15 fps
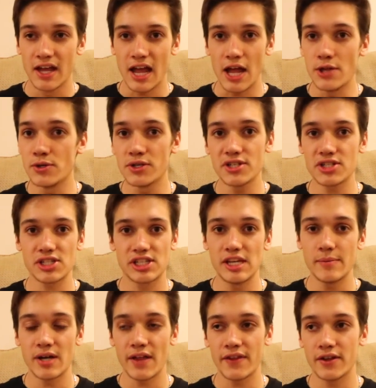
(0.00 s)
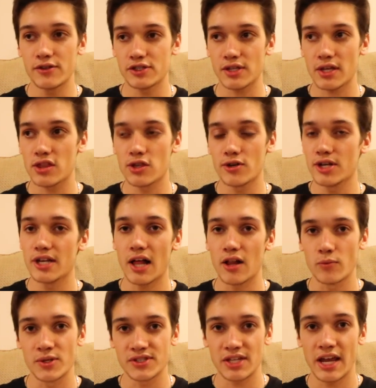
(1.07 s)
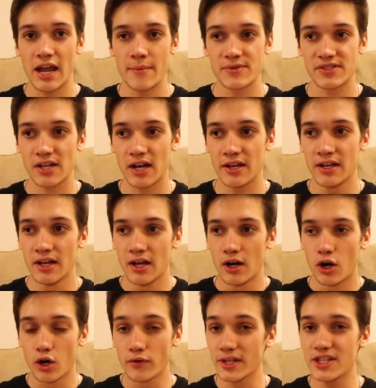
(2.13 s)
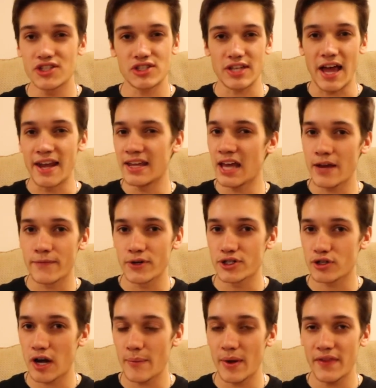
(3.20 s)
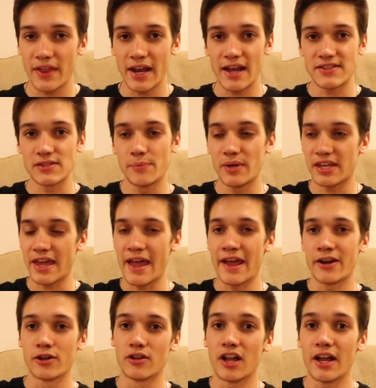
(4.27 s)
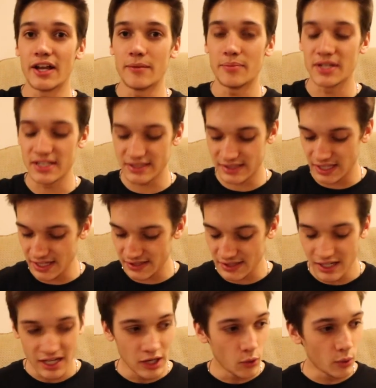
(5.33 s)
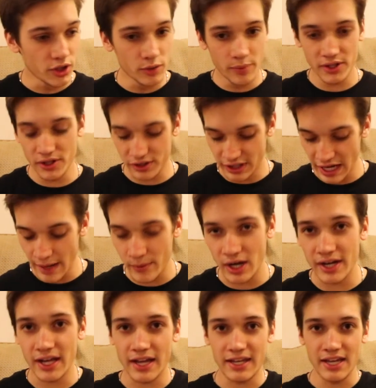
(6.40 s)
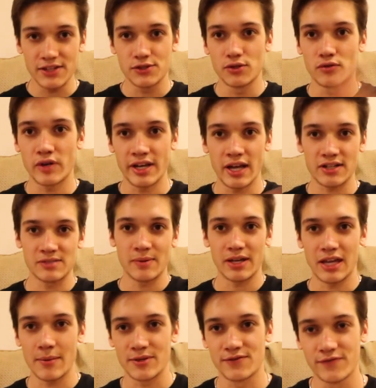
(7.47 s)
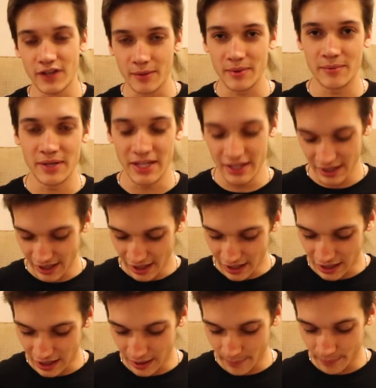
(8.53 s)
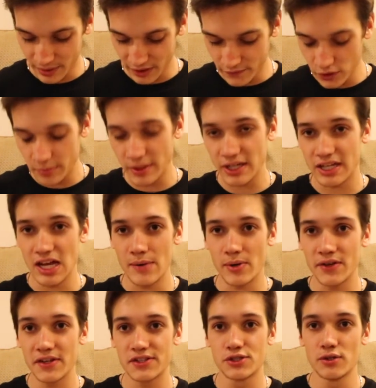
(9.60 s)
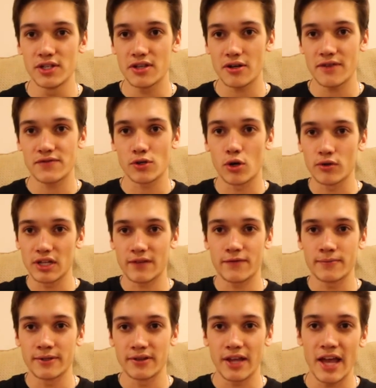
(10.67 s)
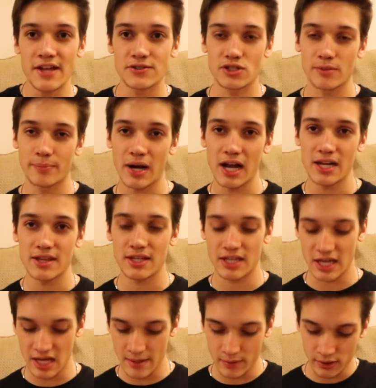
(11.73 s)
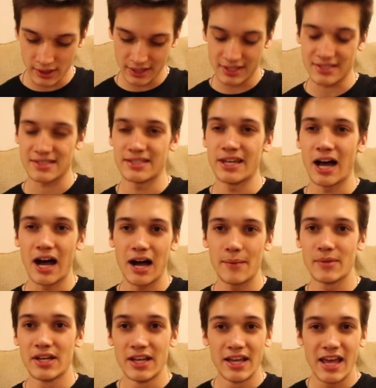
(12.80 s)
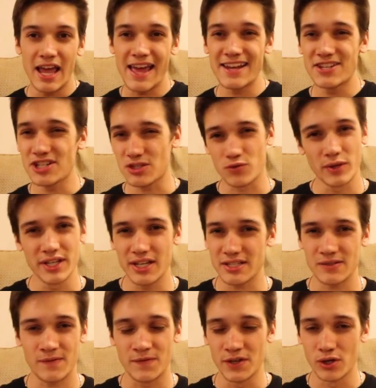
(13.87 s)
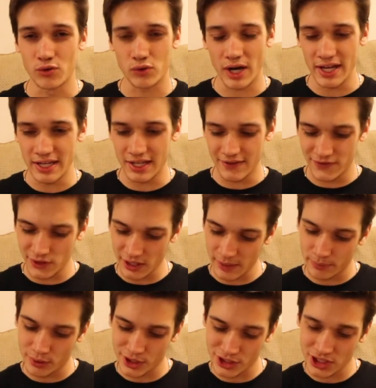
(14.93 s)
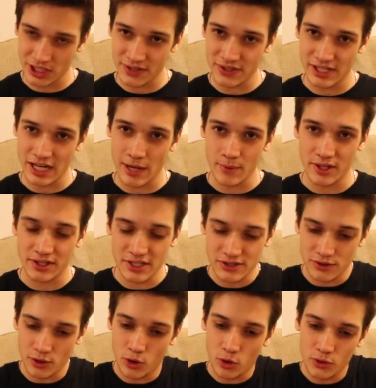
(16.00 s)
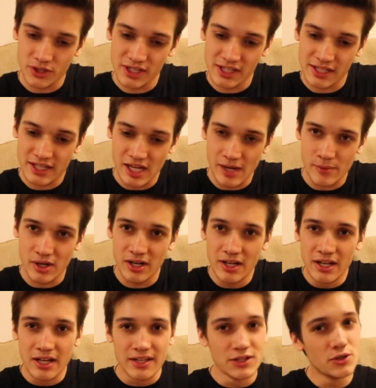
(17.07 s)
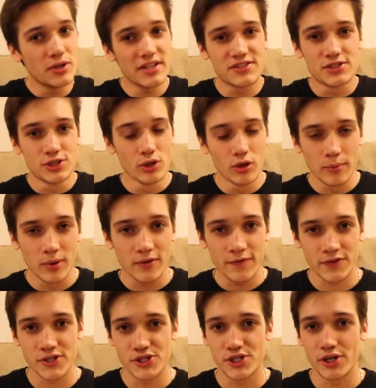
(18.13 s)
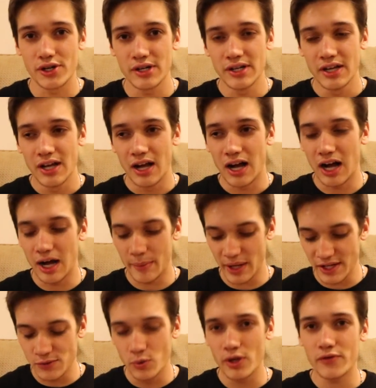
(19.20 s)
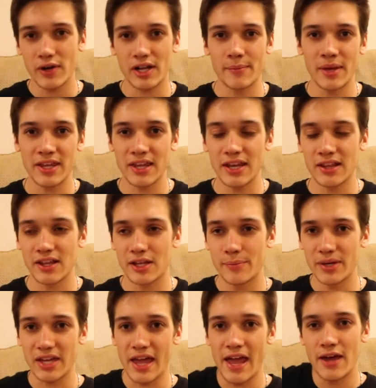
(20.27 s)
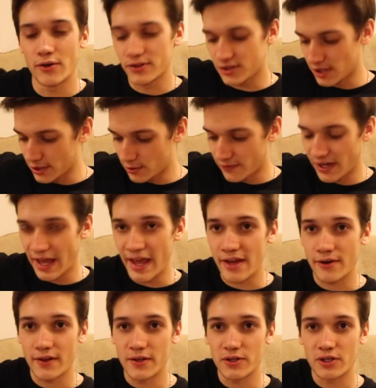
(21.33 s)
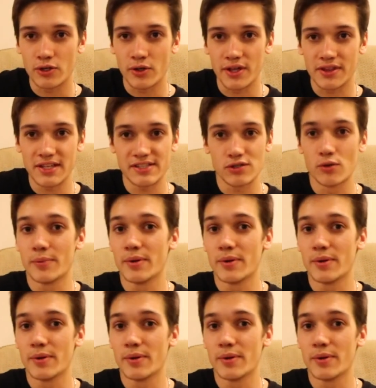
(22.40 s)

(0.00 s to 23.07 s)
and you can just keep it on there. There's like $30 ones on Amazon, or really just any head for a tripod that has a big handle on it, because this, when you put your camera on it, I can't do it right now because my camera's filming me, but if you put a camera on this, you either have to hold like from the lens or the body of the camera, or like this knob, and it just really doesn't feel right if you're like pushing on the camera like this or holding the camera. It's doable for sure, but I would recommend getting like a big handle so that you have a handle that you can go like this. It would